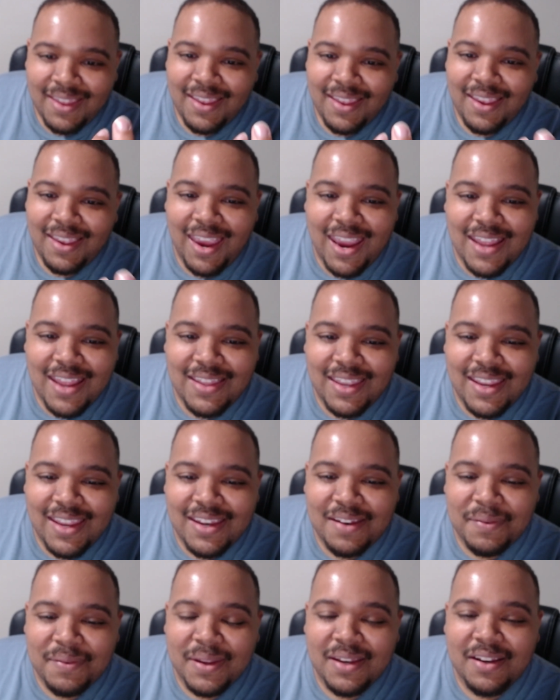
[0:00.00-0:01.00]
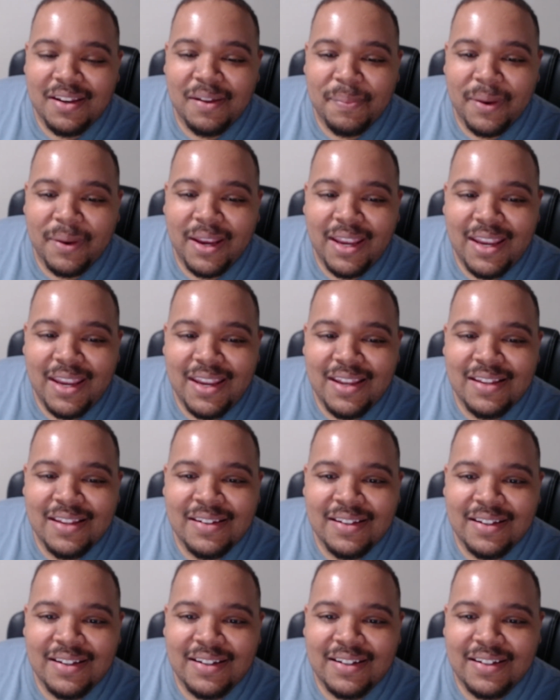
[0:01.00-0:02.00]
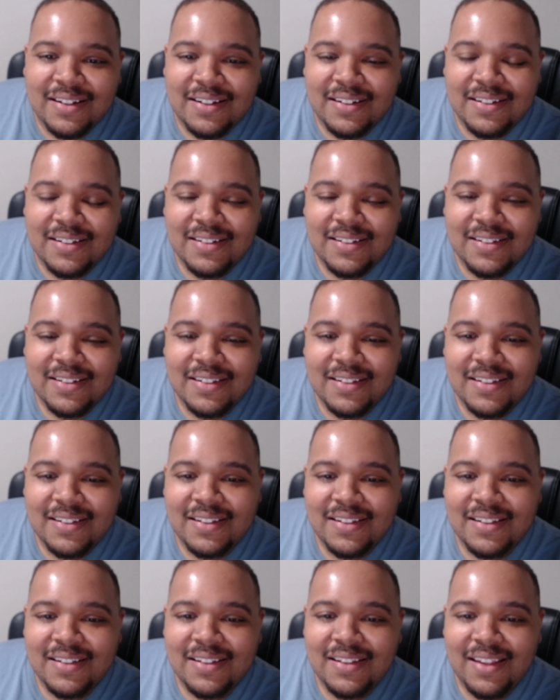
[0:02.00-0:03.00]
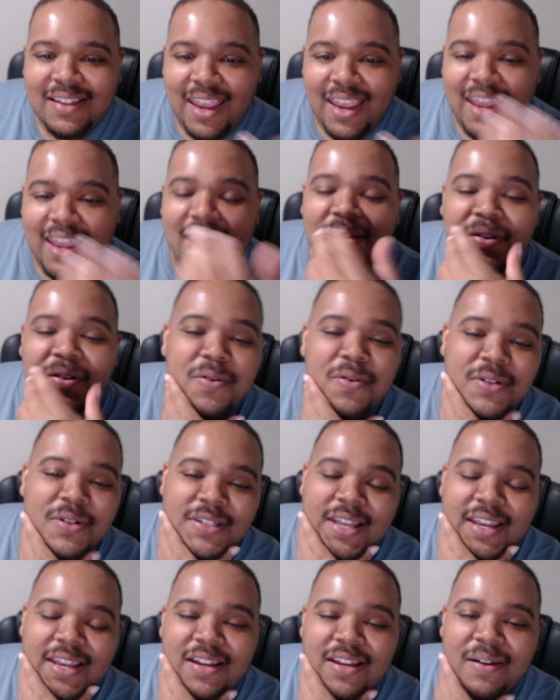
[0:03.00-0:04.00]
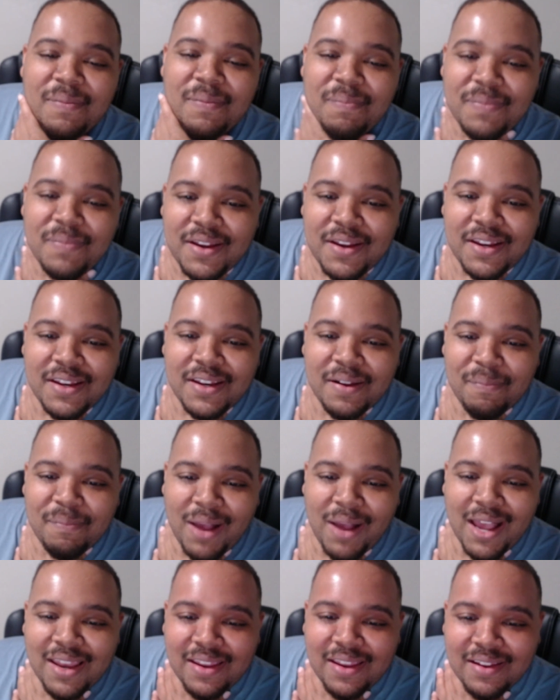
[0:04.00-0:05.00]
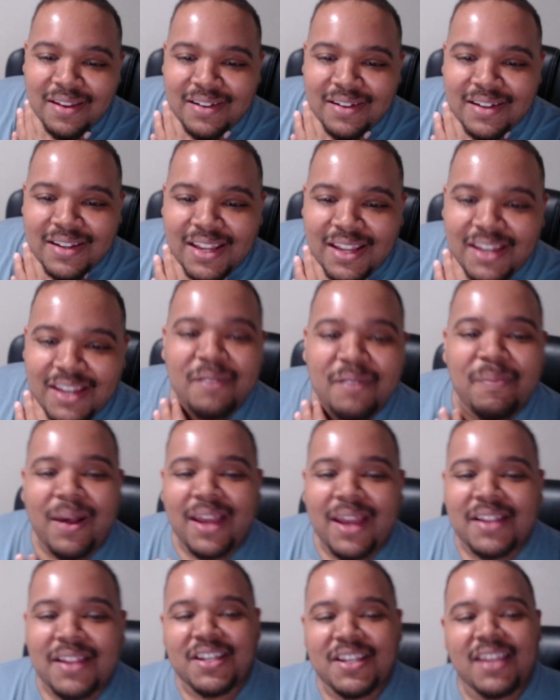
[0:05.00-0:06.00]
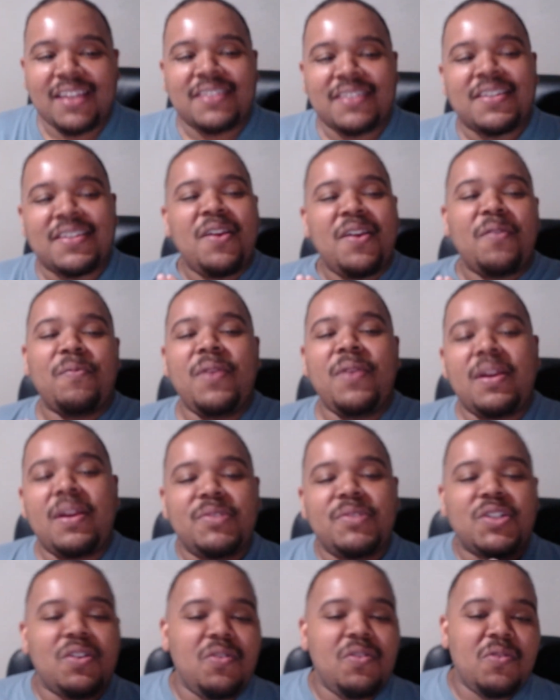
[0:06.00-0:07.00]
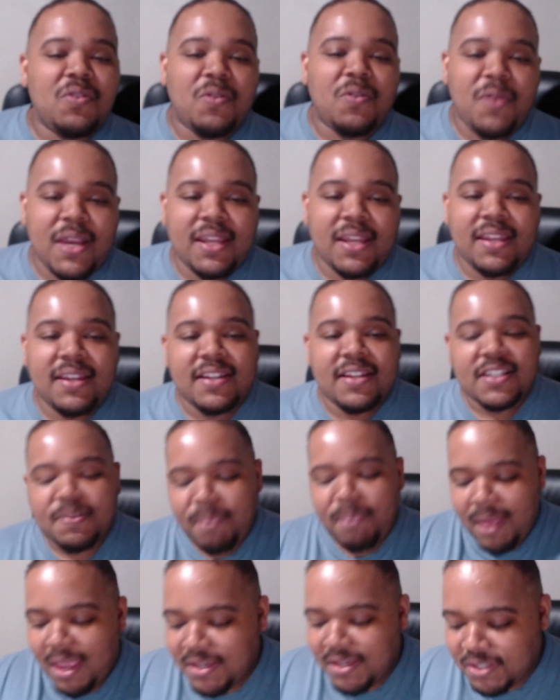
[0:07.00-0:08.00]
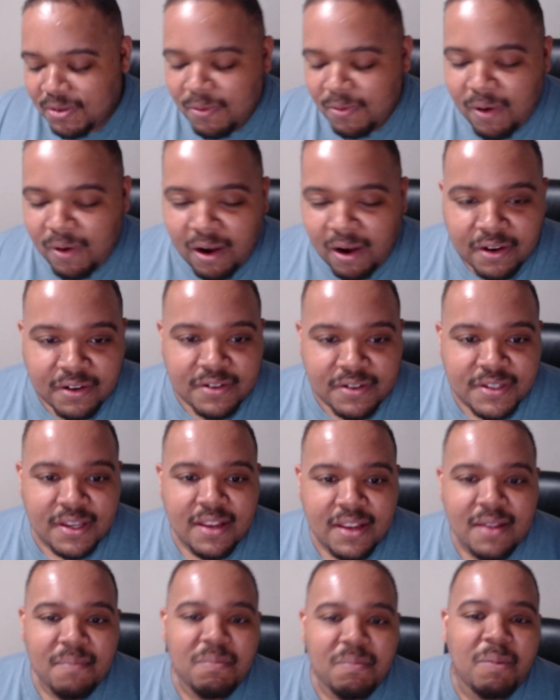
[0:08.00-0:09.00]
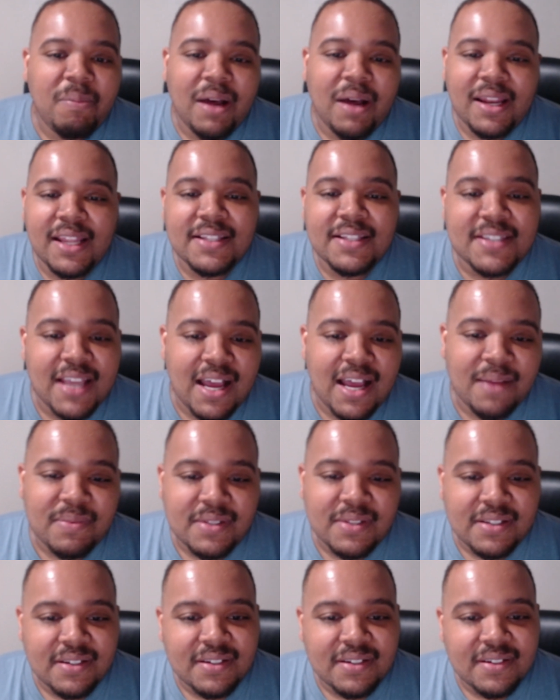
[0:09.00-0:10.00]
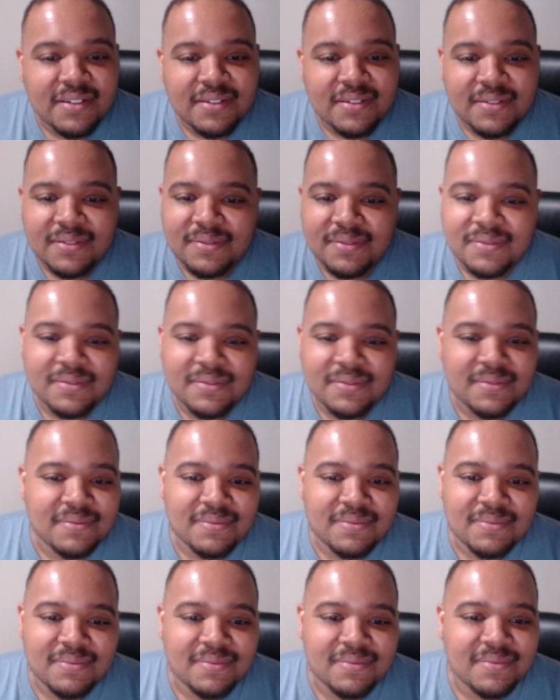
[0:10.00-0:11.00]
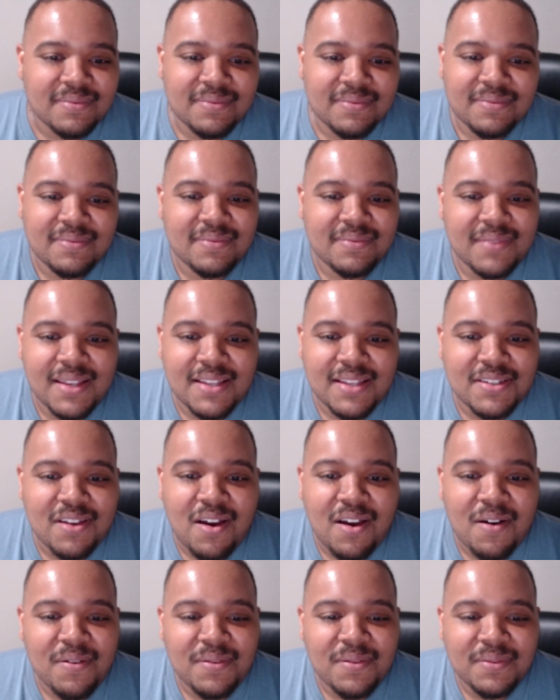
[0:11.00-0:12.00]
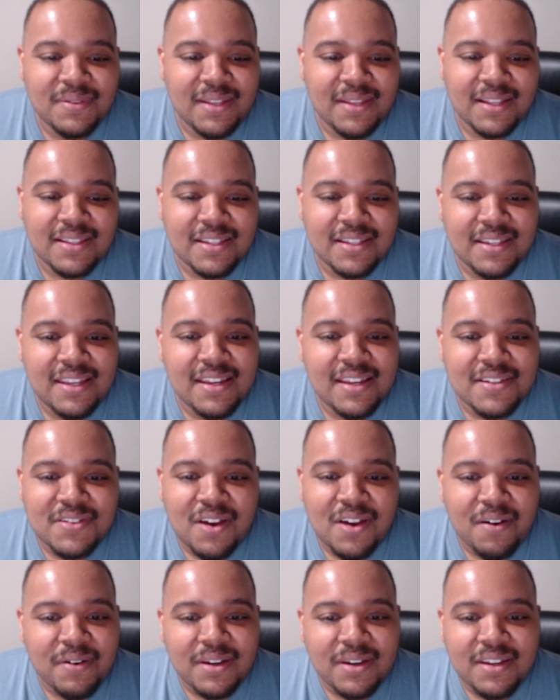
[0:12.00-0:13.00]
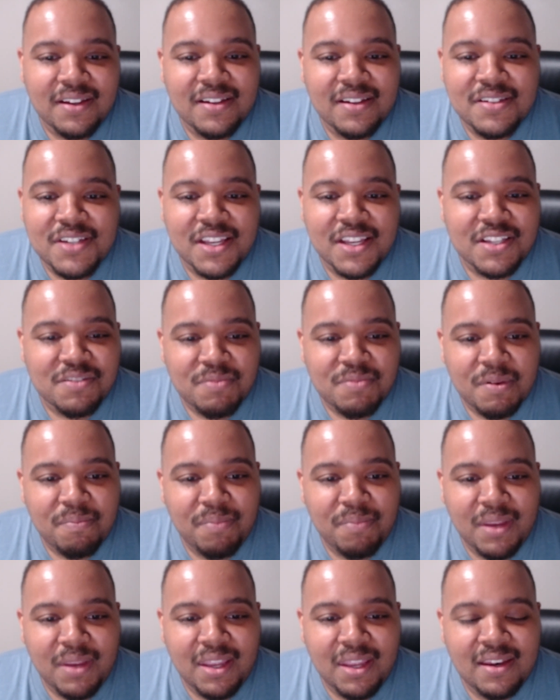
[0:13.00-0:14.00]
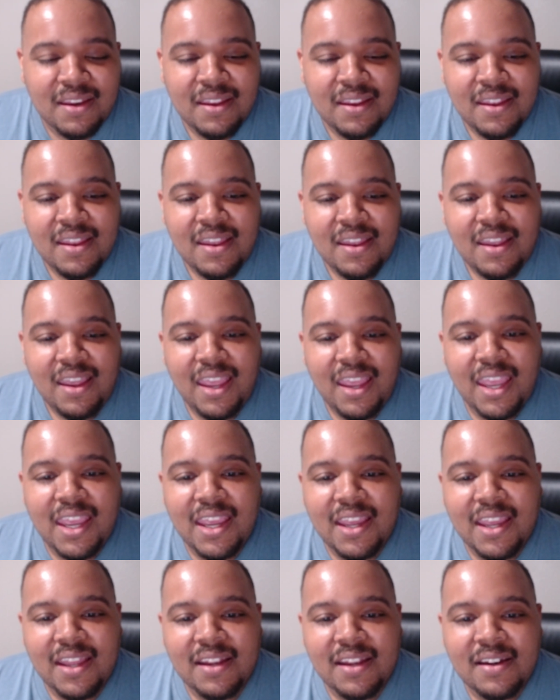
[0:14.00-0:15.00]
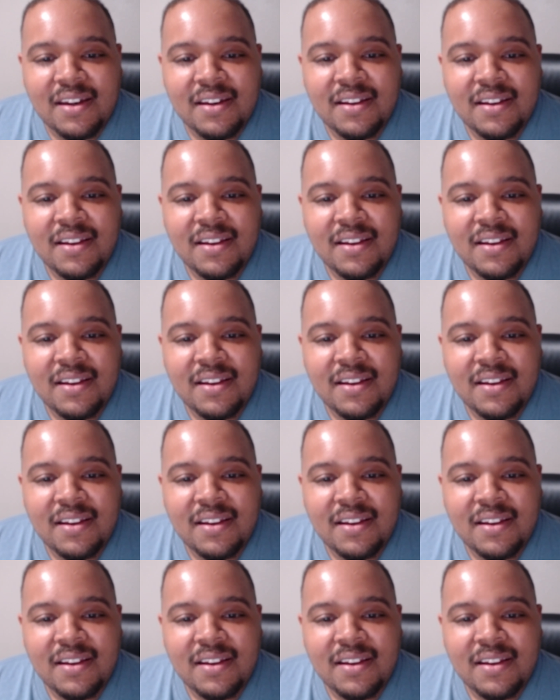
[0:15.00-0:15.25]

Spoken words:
they end up getting the upper hand. And of course, they end up biting Jadis. Rick and Michonne quickly dispatch the walkers, but by that time the deed is already done. Jadis has been bit, and